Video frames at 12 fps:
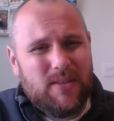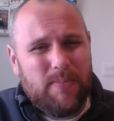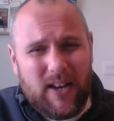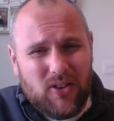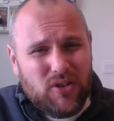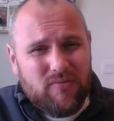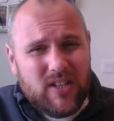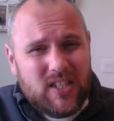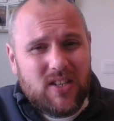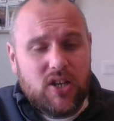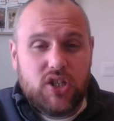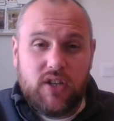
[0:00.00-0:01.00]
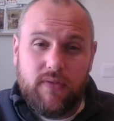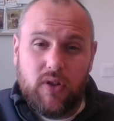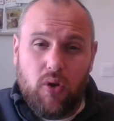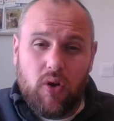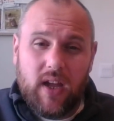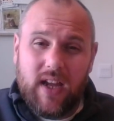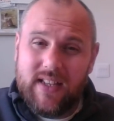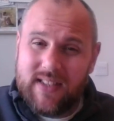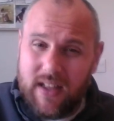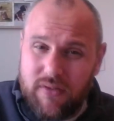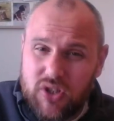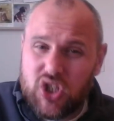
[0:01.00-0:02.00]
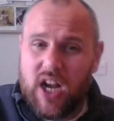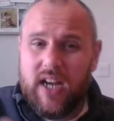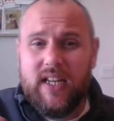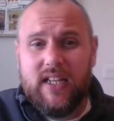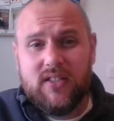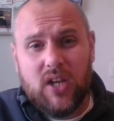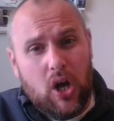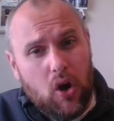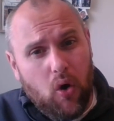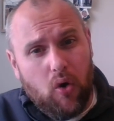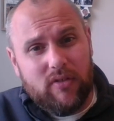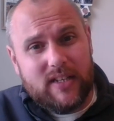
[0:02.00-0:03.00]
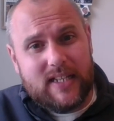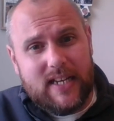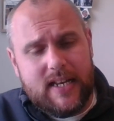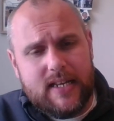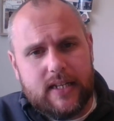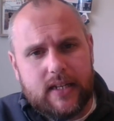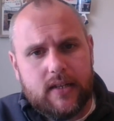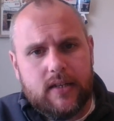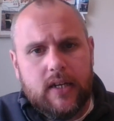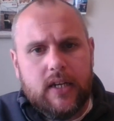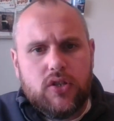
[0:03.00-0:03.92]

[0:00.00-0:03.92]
Depending on the research, if you look at it, it's either a Chinese or it's an Indian.